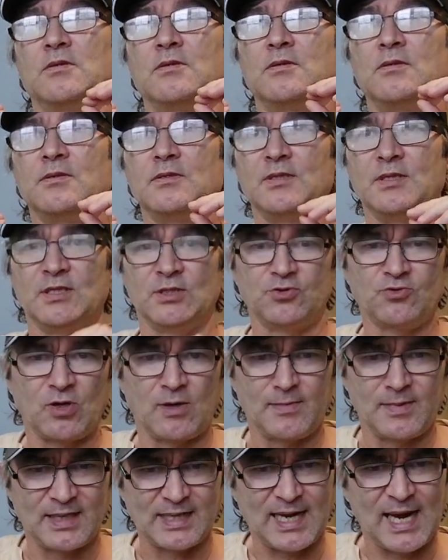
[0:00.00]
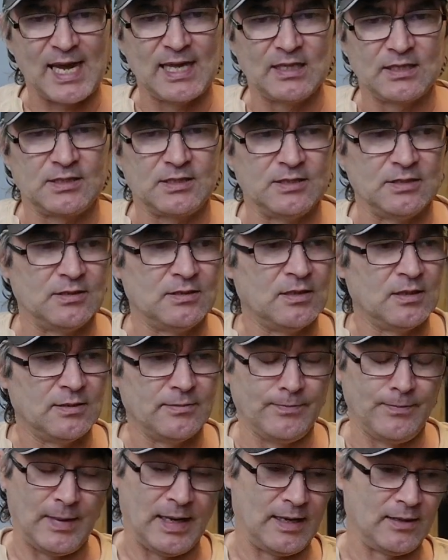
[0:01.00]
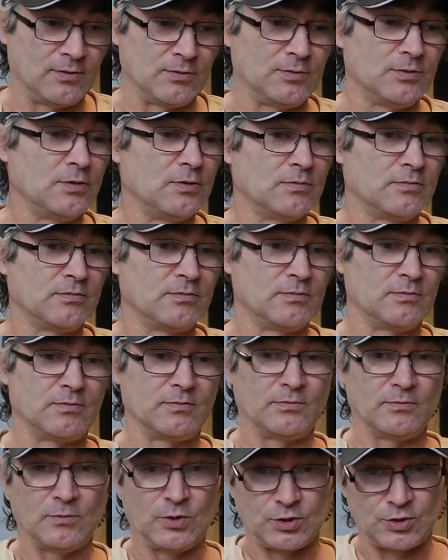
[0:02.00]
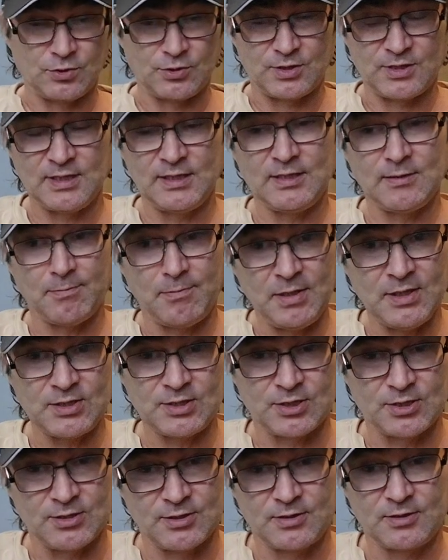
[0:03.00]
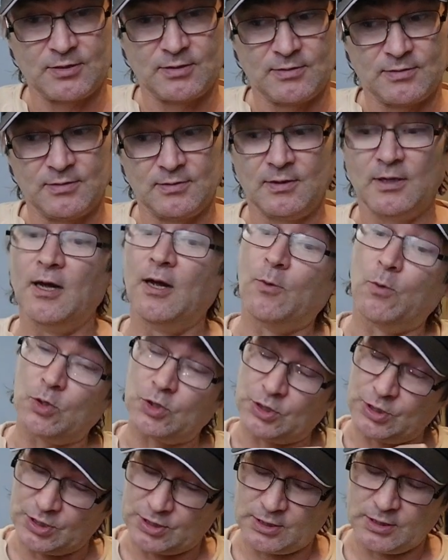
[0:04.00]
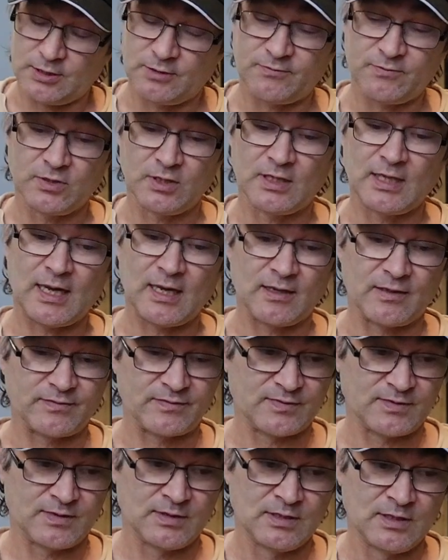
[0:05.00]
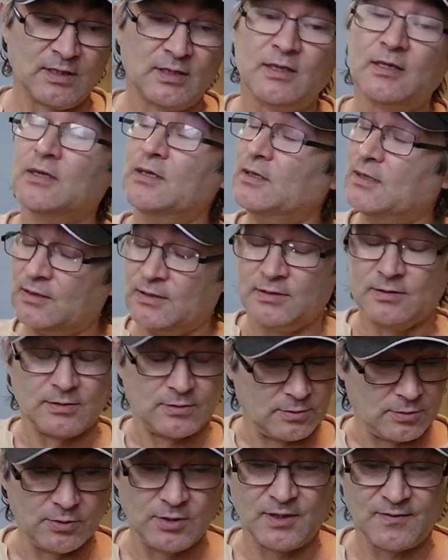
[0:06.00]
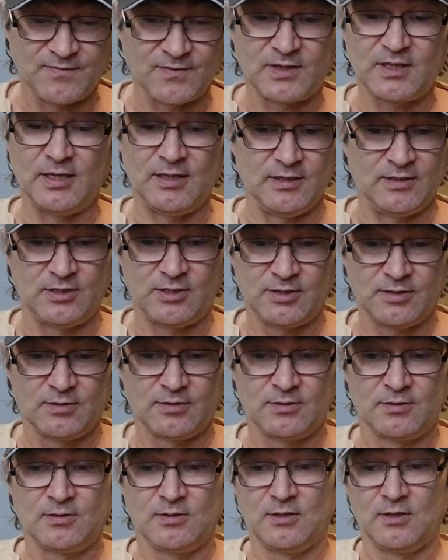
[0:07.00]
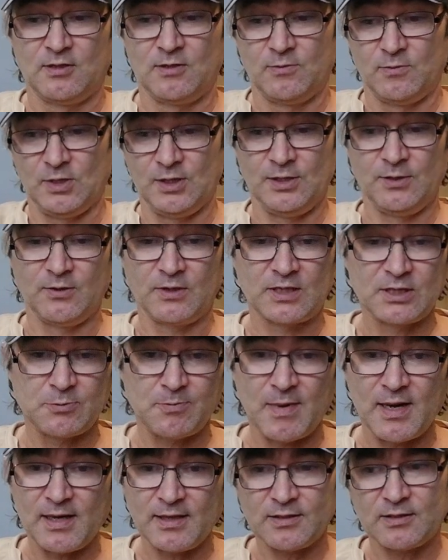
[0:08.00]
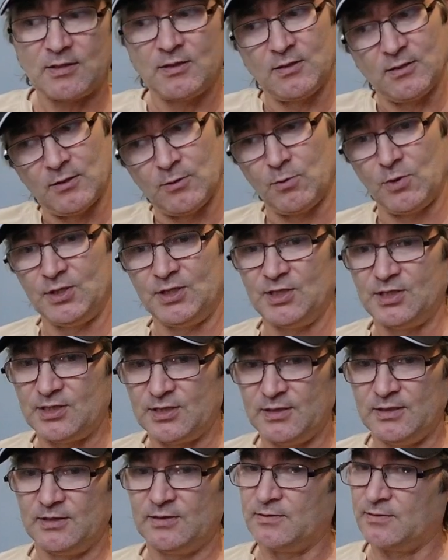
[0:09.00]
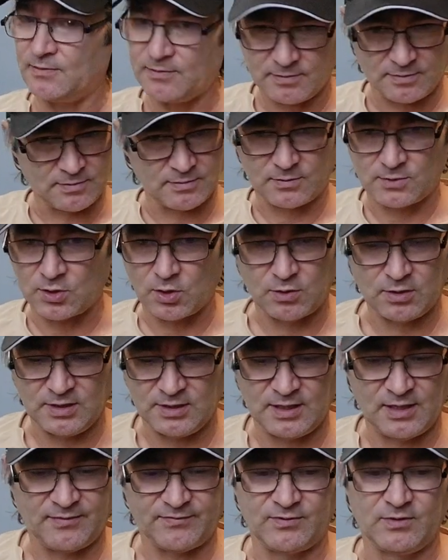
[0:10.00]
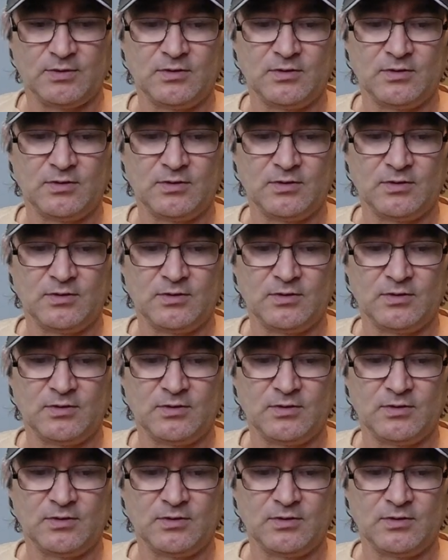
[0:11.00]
the Andromeda galaxy. Now, what you see in pictures and what you see in real life, two different things. What you expect and what you see, totally different.